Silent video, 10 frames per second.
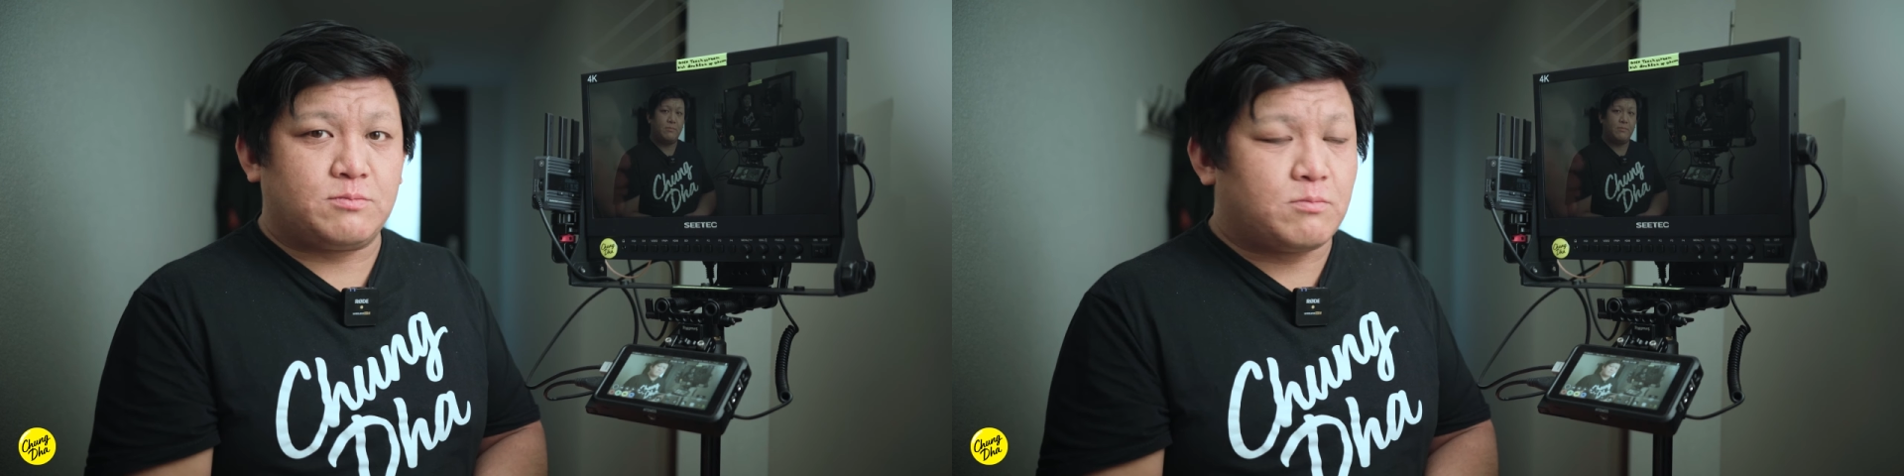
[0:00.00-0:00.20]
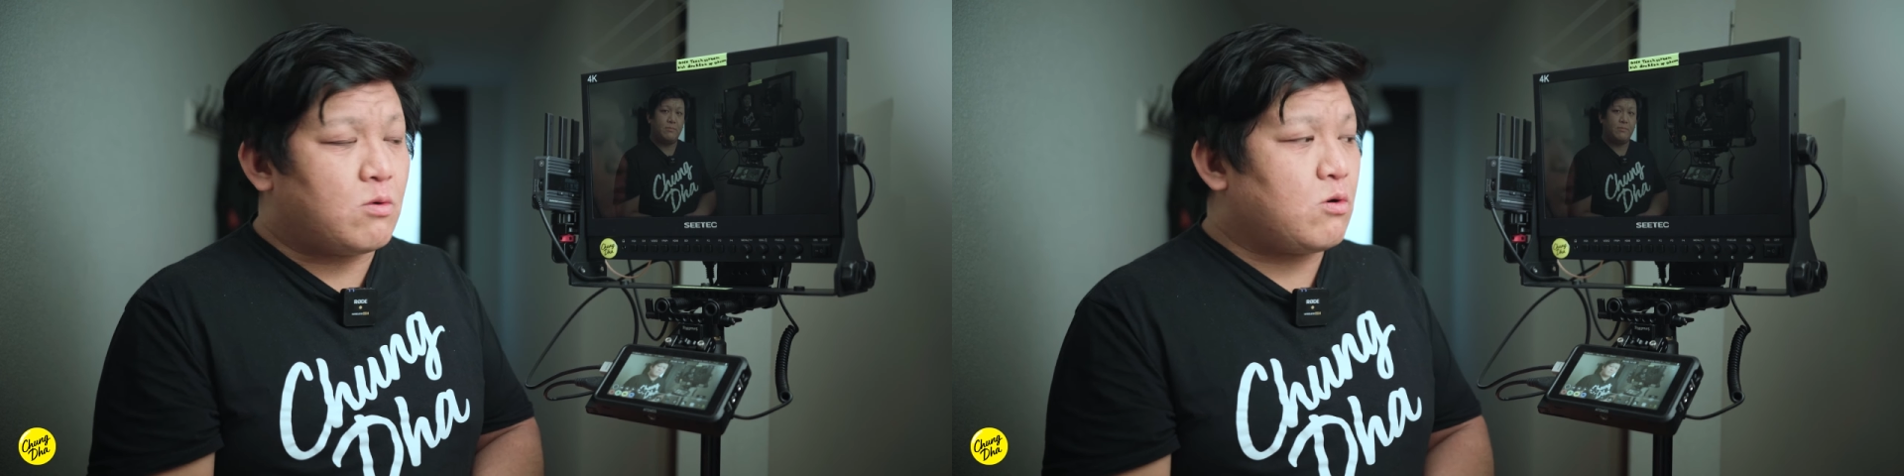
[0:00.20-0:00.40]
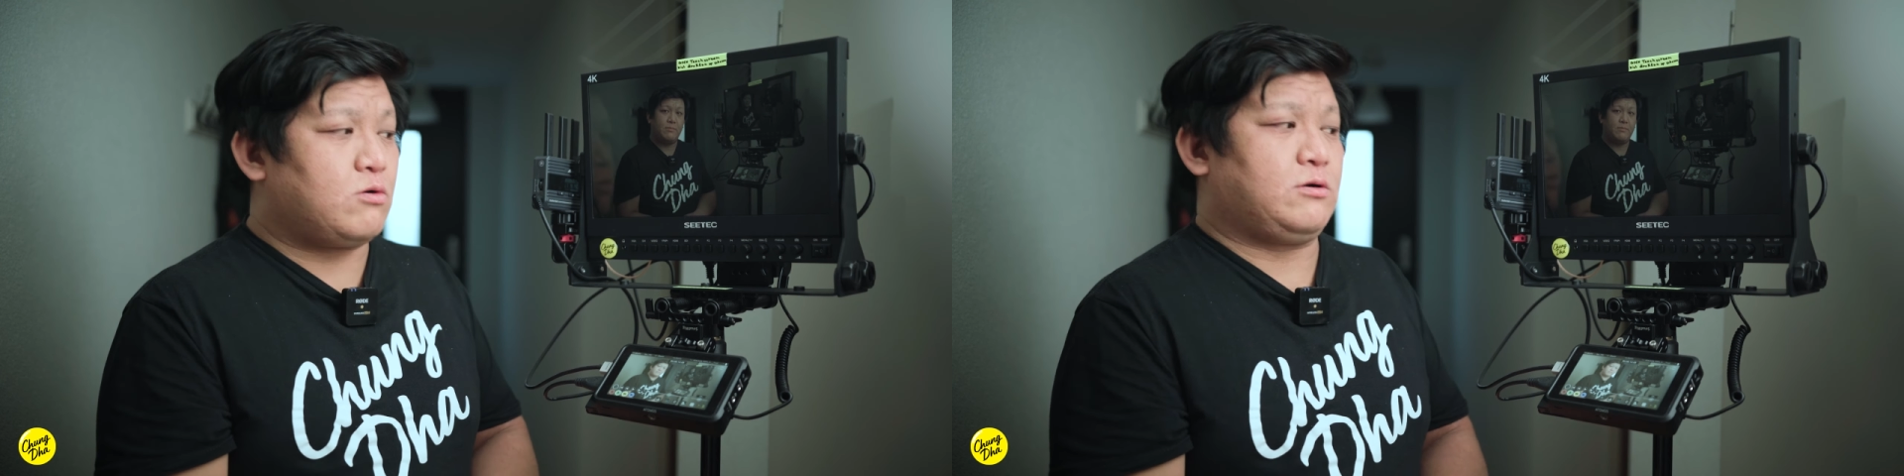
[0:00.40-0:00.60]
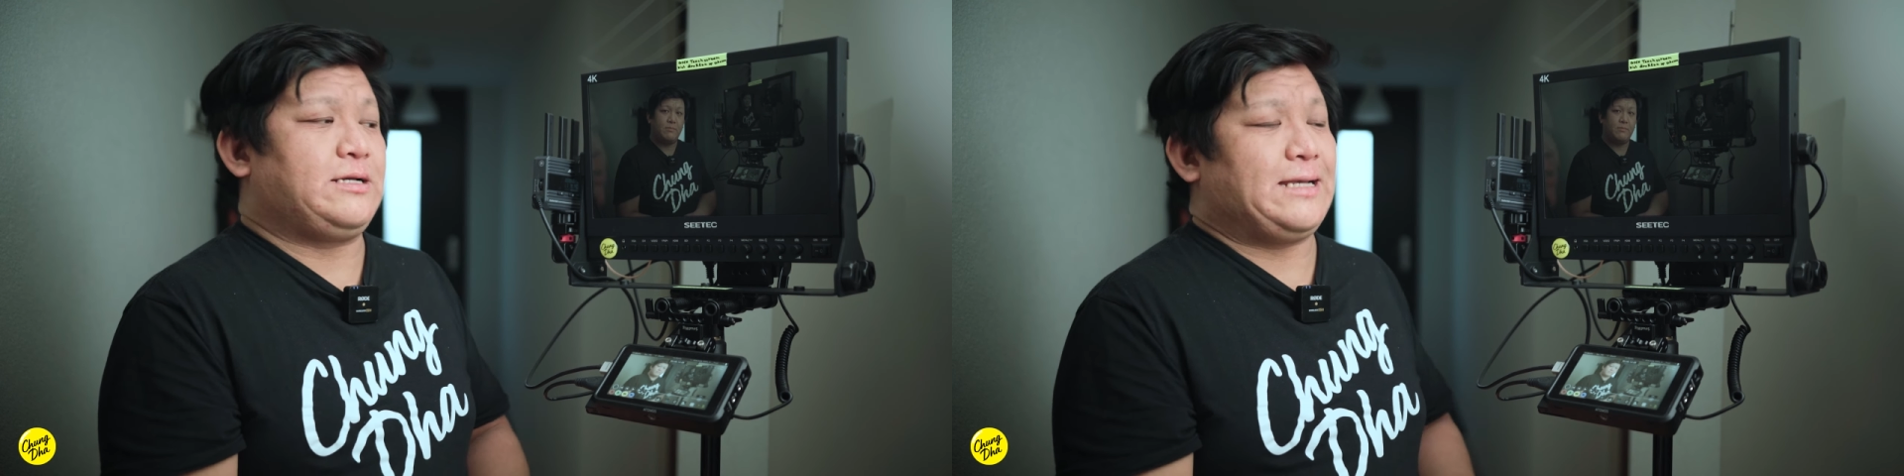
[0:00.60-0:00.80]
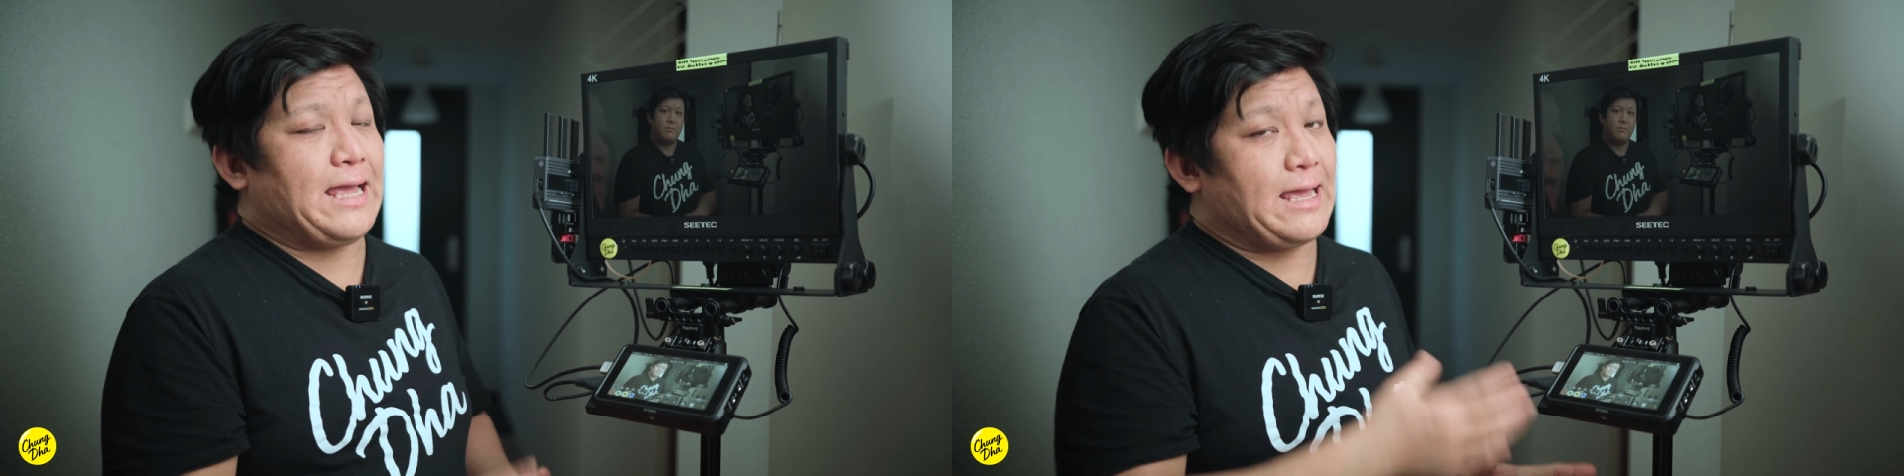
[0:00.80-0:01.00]
more
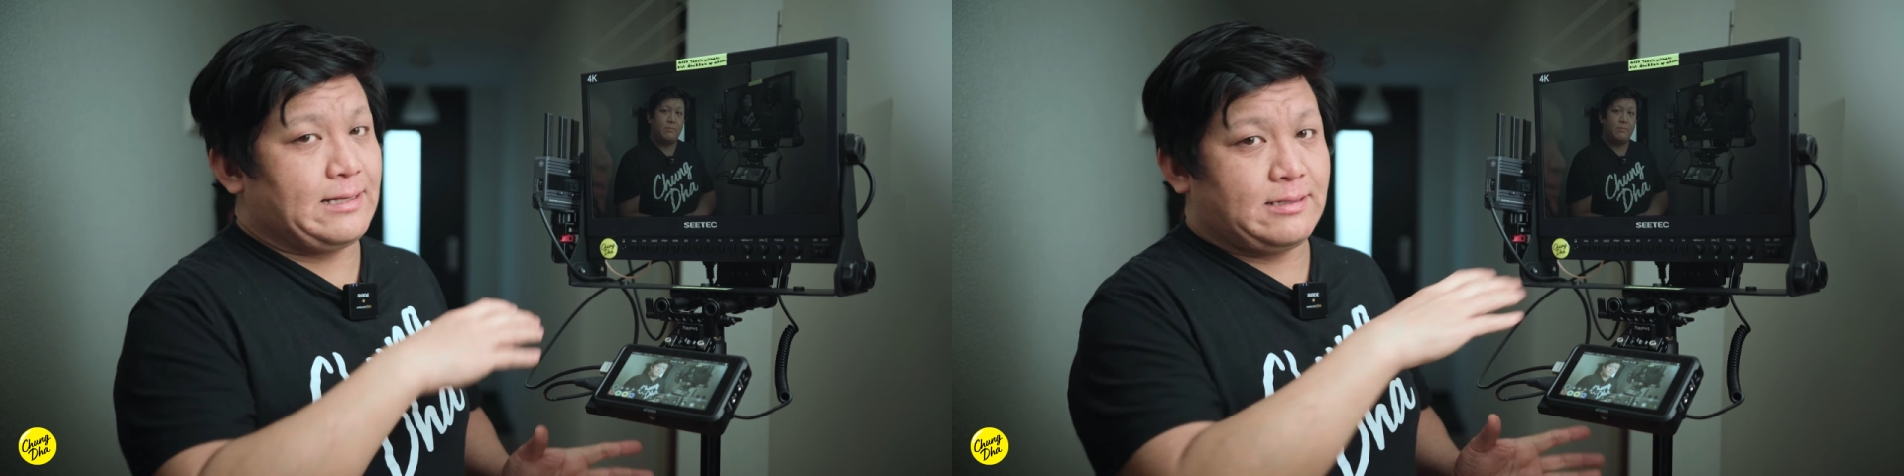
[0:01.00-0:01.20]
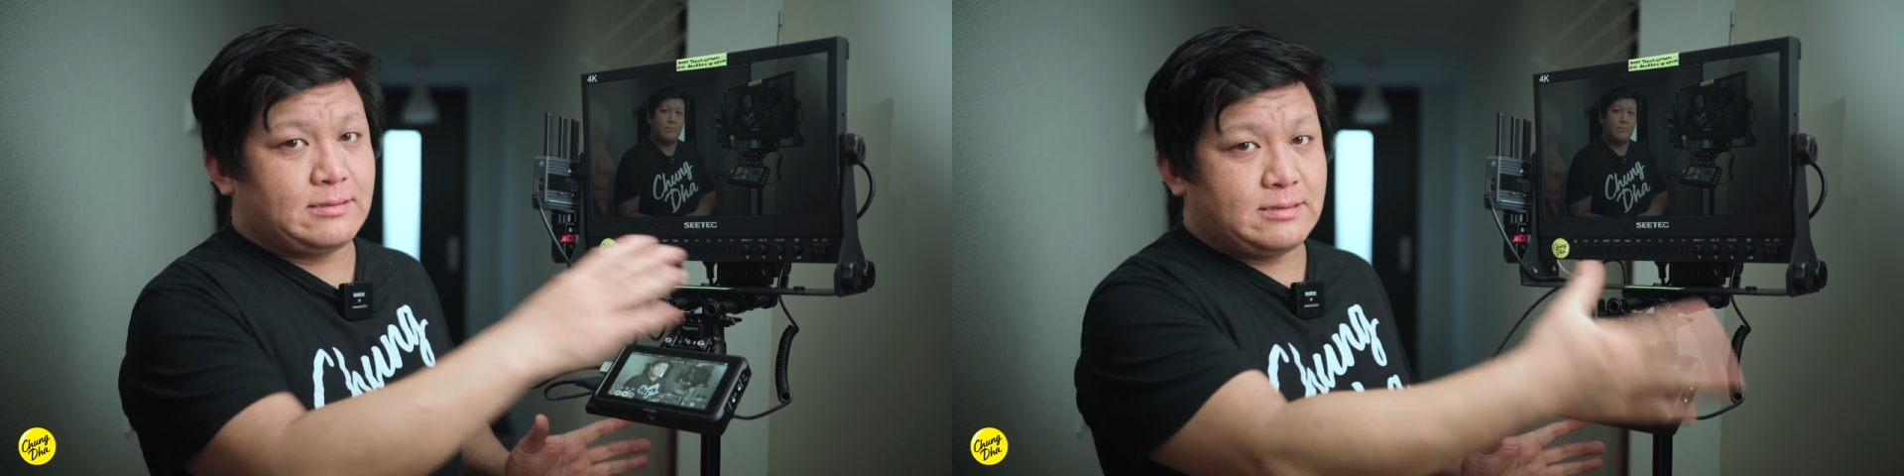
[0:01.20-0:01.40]
than